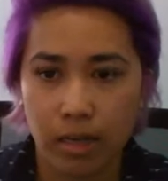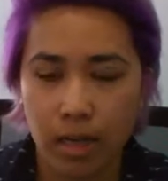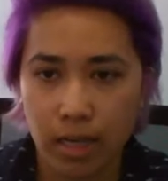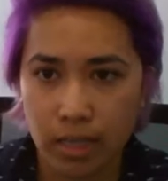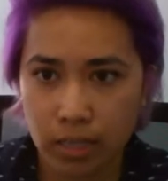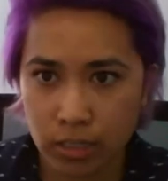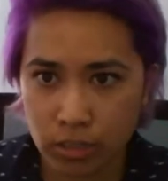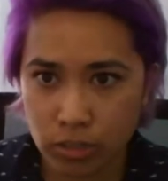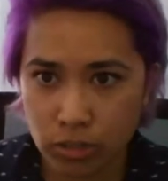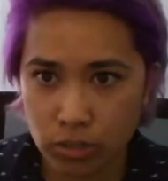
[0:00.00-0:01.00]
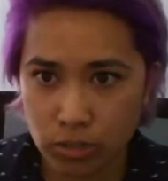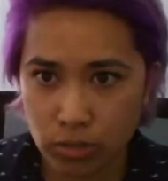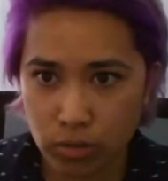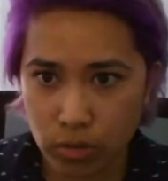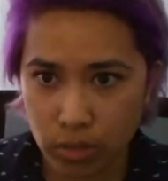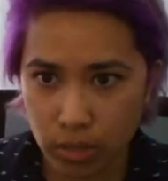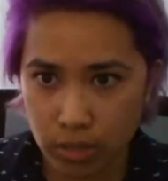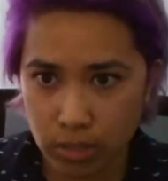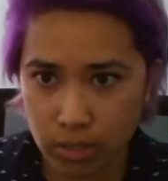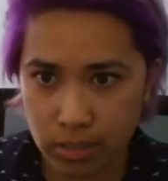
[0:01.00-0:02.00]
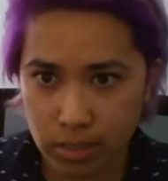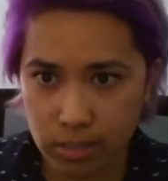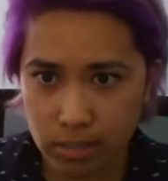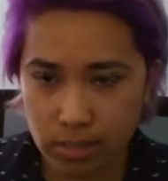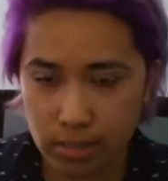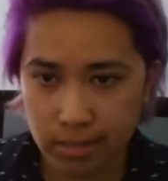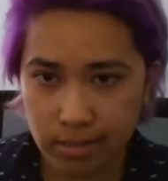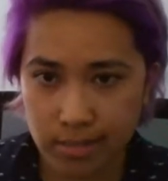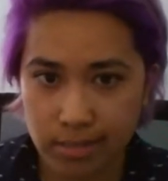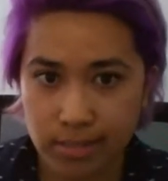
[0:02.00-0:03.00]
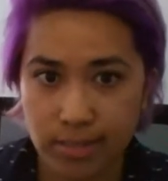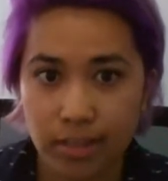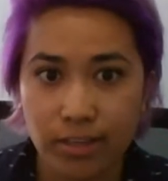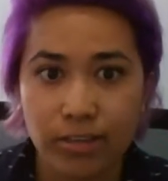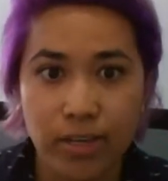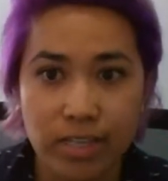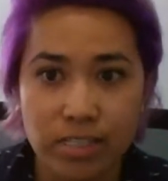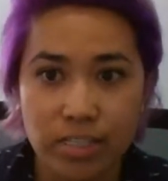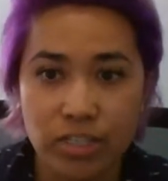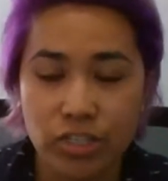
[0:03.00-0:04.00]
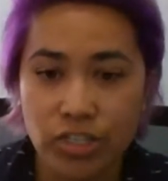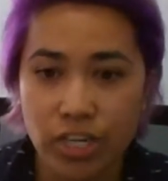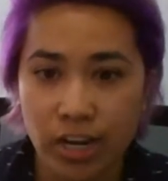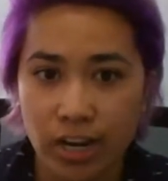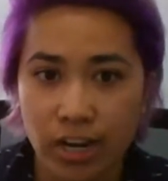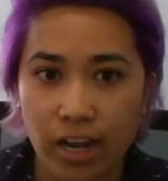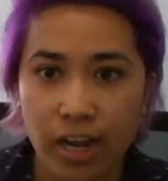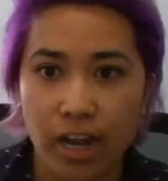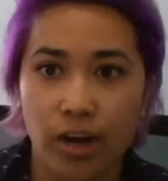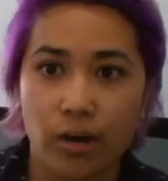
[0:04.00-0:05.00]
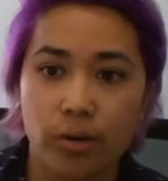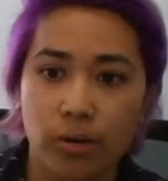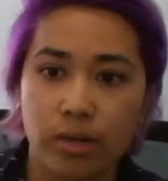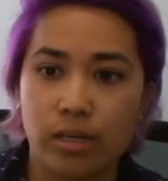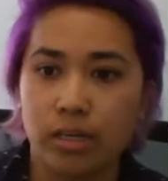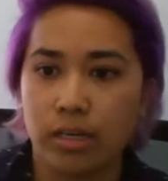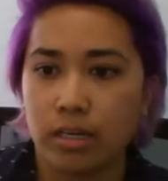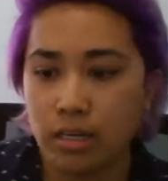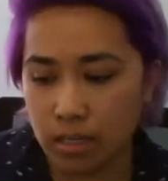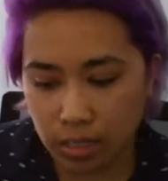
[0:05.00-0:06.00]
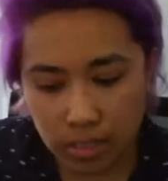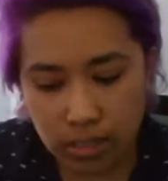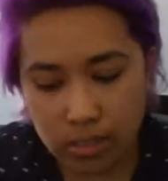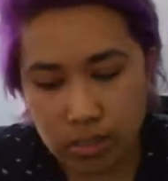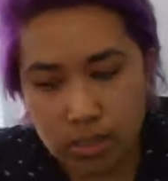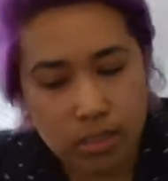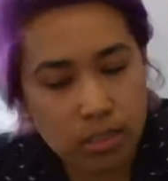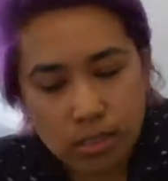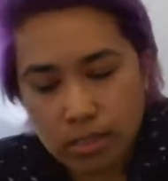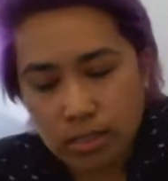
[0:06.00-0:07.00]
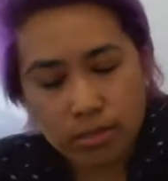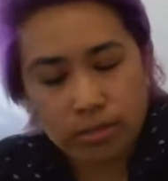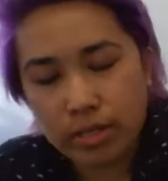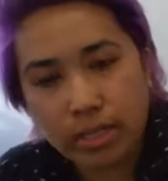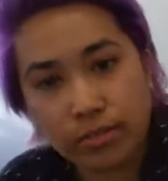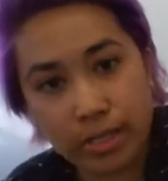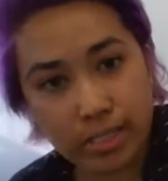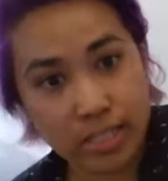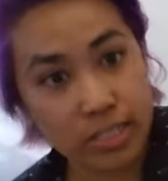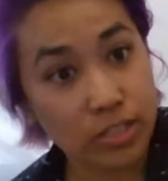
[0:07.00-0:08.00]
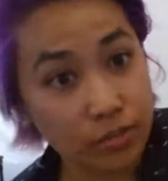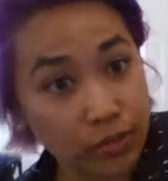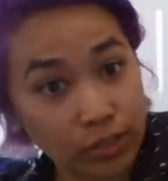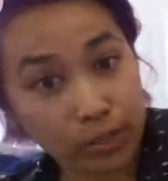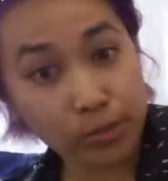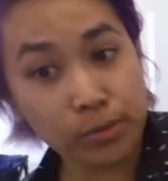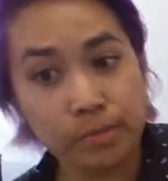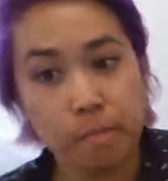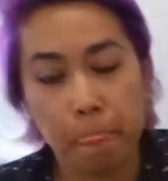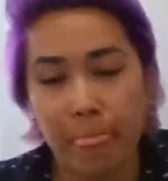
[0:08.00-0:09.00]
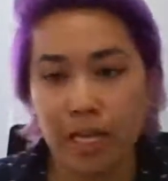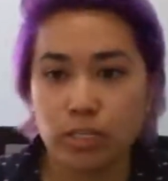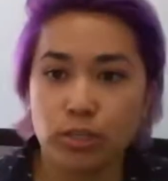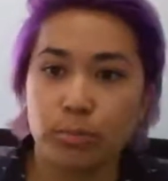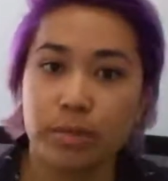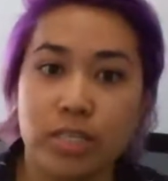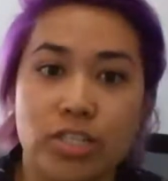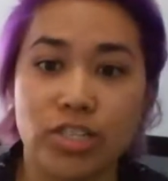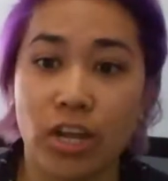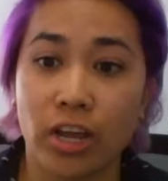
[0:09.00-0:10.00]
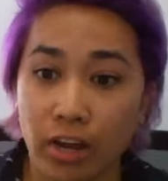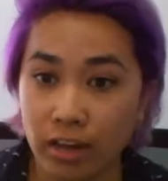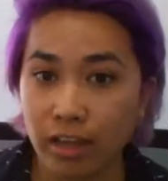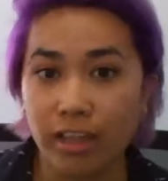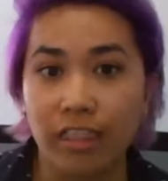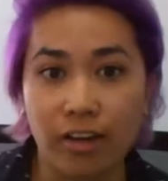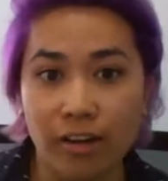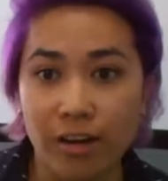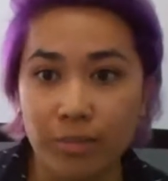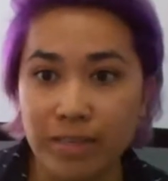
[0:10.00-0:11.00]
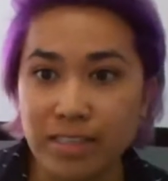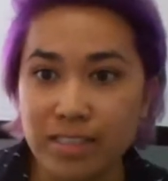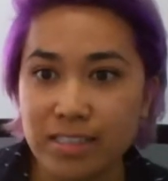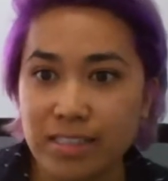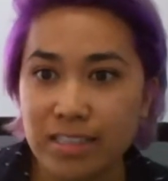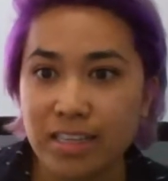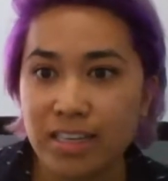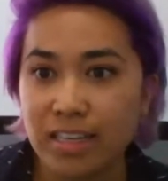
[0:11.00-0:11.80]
I do these so that you guys can share how the reading resonates for you. So please share in the comments.